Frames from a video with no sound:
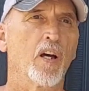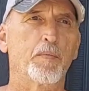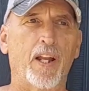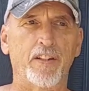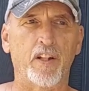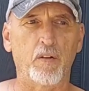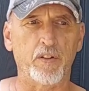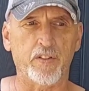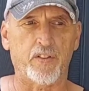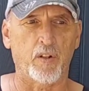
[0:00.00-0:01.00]
But I
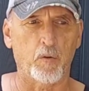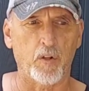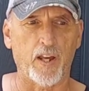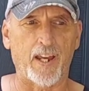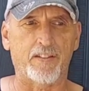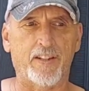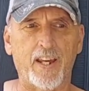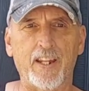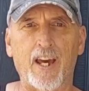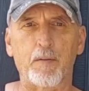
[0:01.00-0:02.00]
noticed as
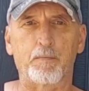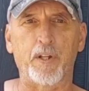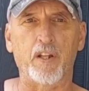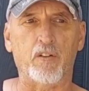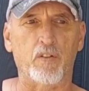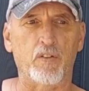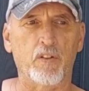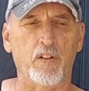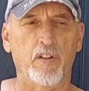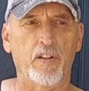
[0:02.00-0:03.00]
they got
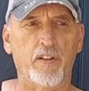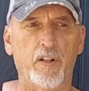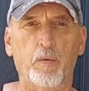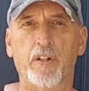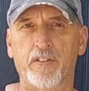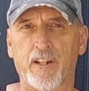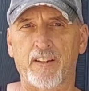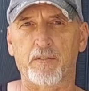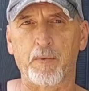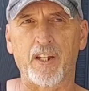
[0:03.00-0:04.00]
bigger, there wasn't
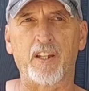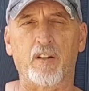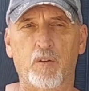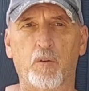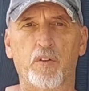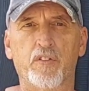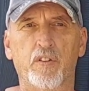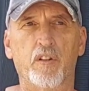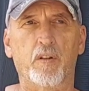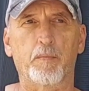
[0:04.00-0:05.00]
as many, of course,
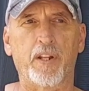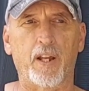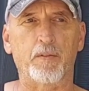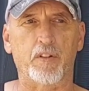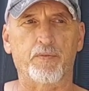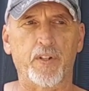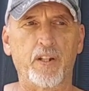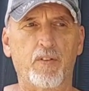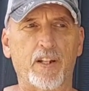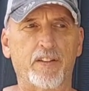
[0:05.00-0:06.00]
being able to
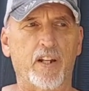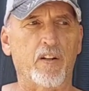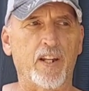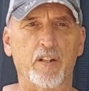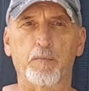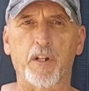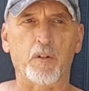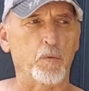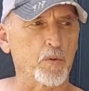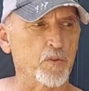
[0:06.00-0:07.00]
feed right there, and the
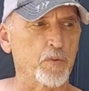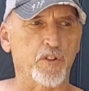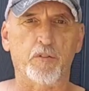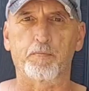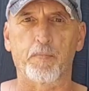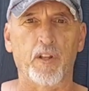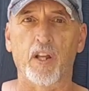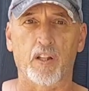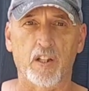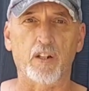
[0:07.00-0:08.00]
bigger ones would just
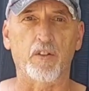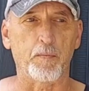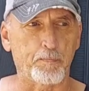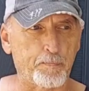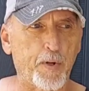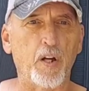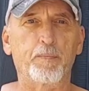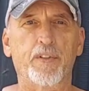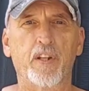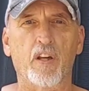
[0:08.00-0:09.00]
literally
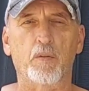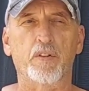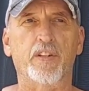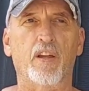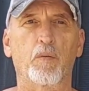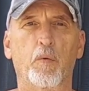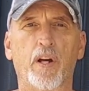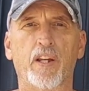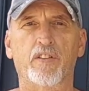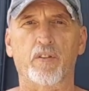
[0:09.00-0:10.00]
bump the other ones out of the
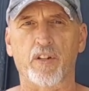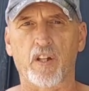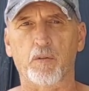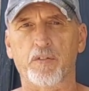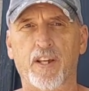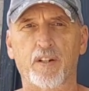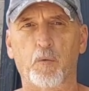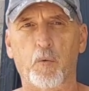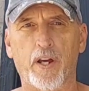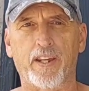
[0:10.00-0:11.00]
way, so the other ones had to
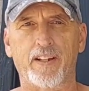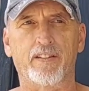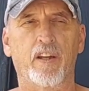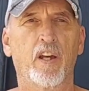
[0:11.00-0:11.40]
wait